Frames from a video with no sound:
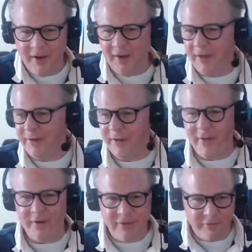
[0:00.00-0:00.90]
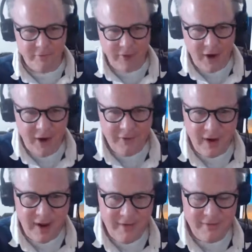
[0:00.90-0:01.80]
okay, so there's the hard
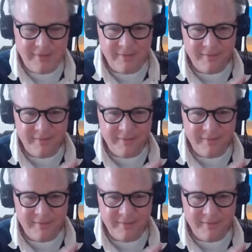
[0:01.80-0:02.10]
drive,